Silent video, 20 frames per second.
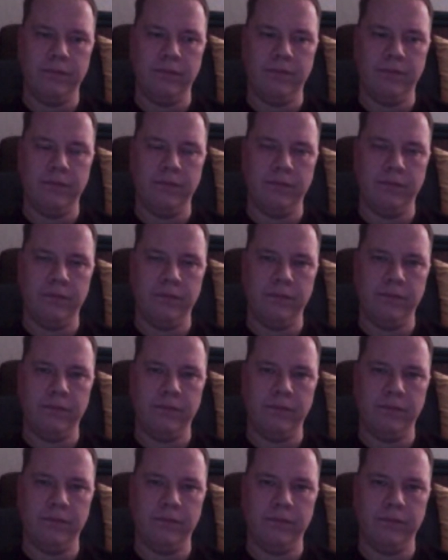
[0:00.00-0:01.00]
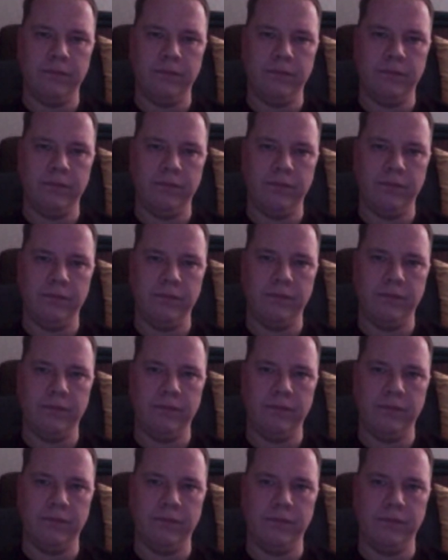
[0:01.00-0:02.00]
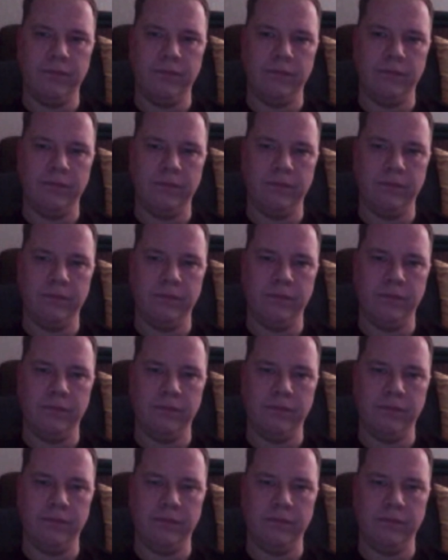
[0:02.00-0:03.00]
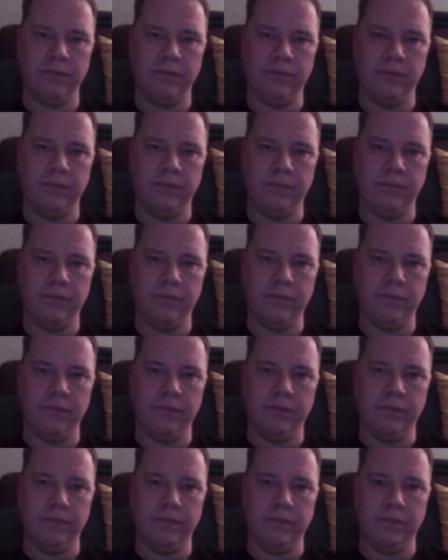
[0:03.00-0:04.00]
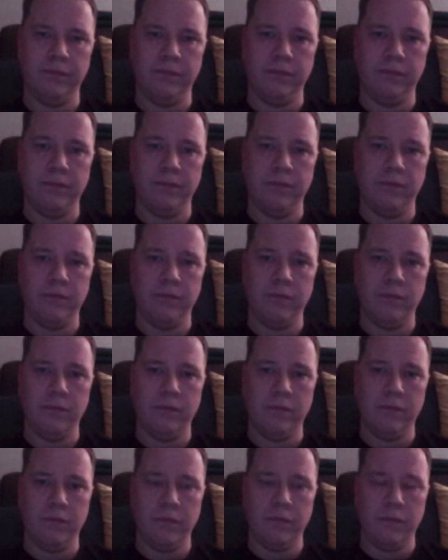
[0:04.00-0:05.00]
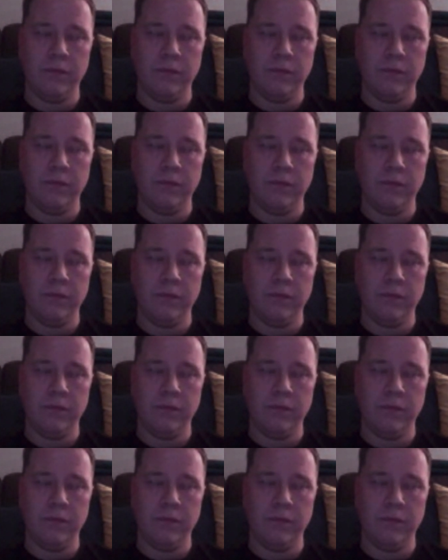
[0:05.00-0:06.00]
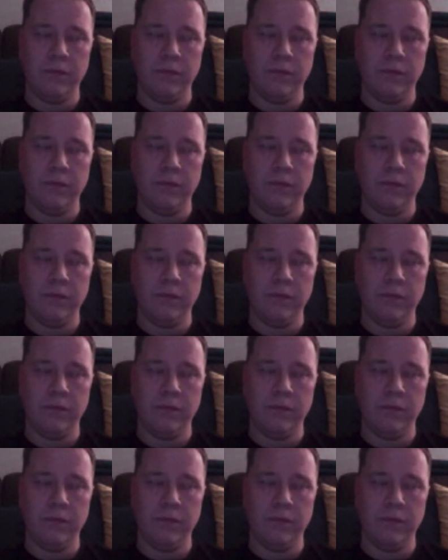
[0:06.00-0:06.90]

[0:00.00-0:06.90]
(not speaking)